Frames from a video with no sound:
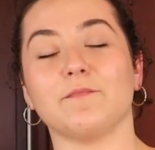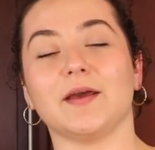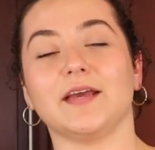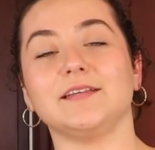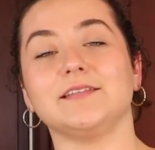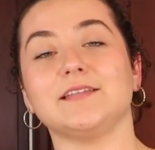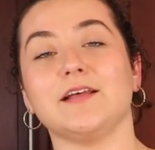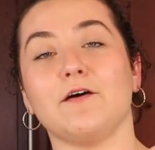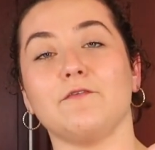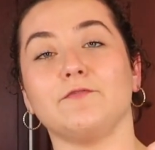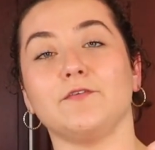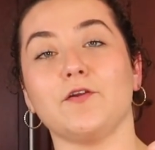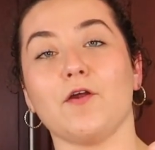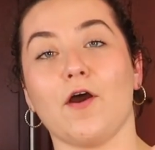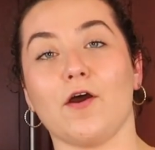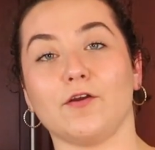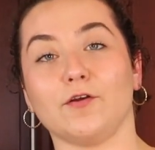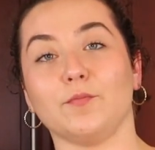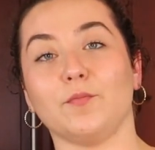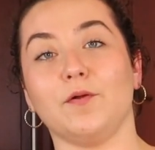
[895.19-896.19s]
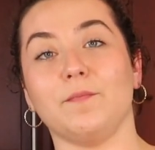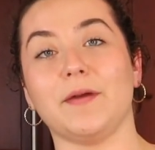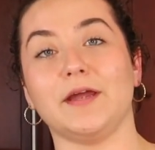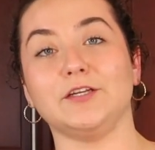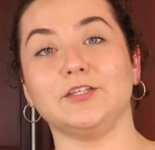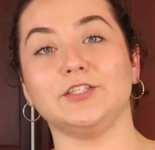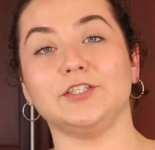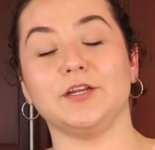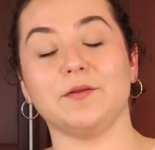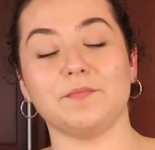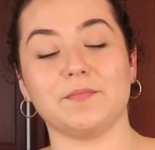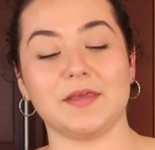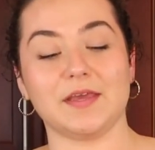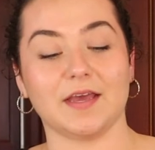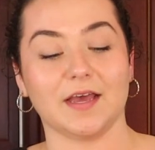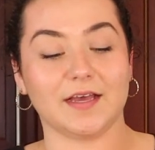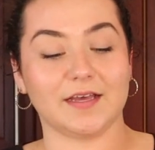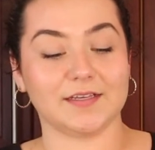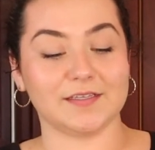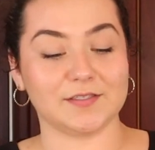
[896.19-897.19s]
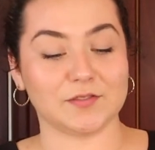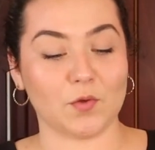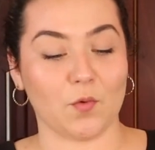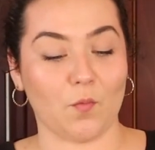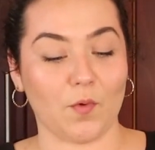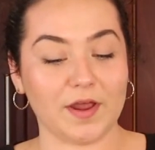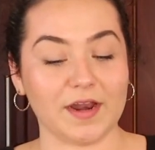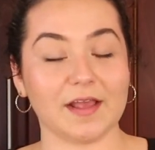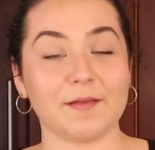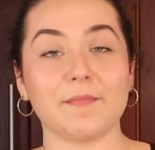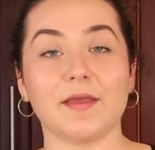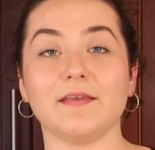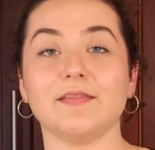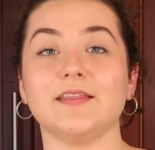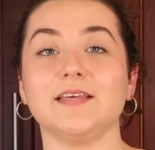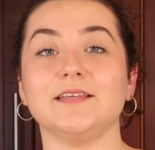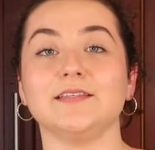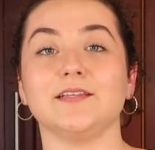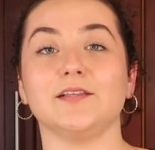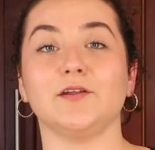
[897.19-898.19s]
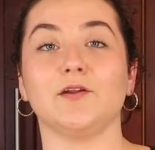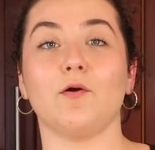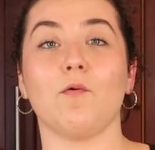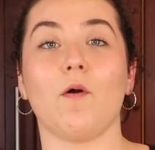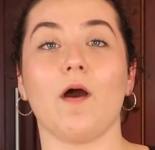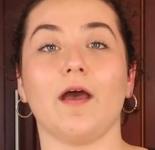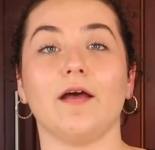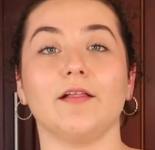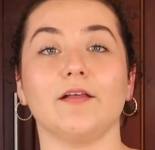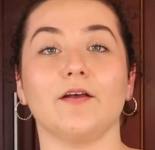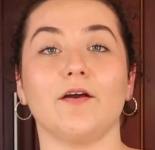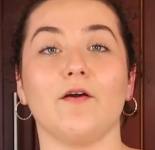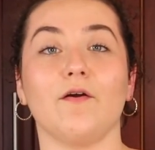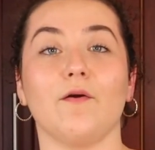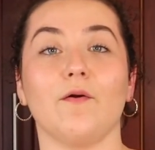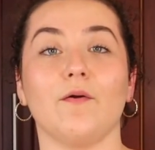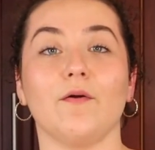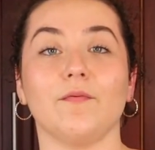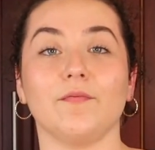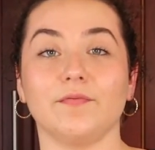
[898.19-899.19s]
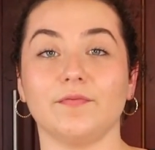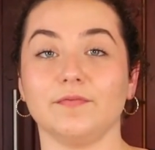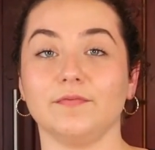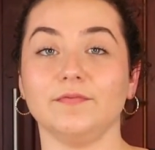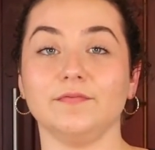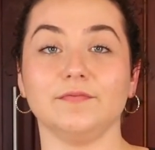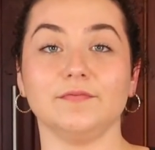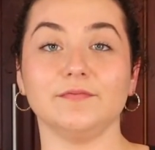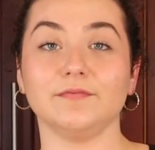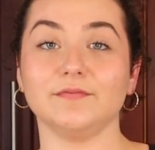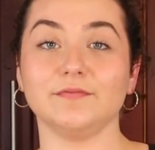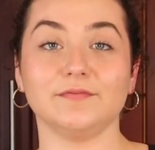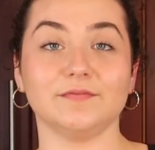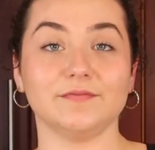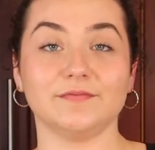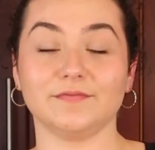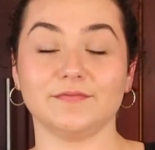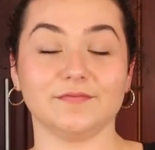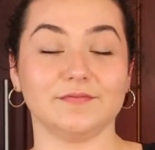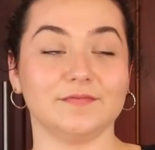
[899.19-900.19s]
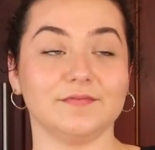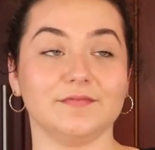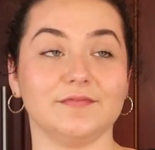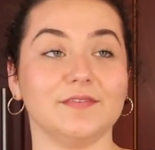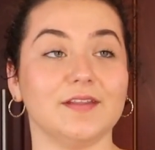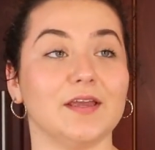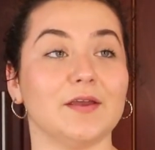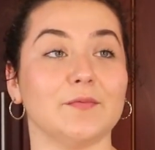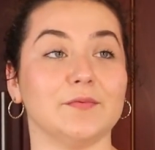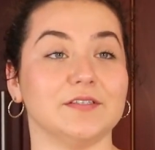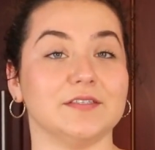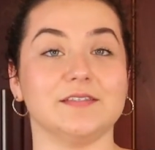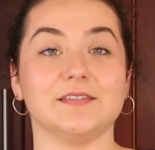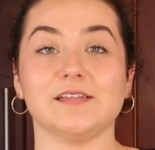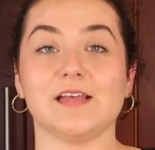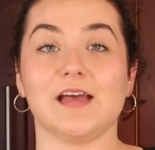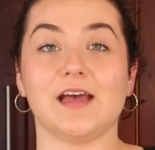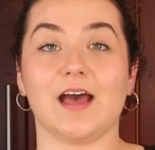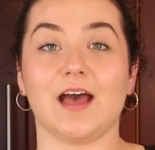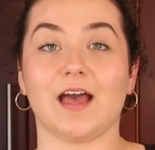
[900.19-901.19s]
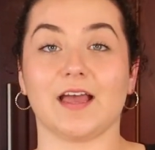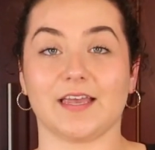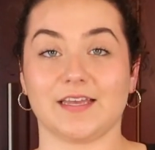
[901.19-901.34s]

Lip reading: myself an honorable mention because when I made these a little while ago, it was a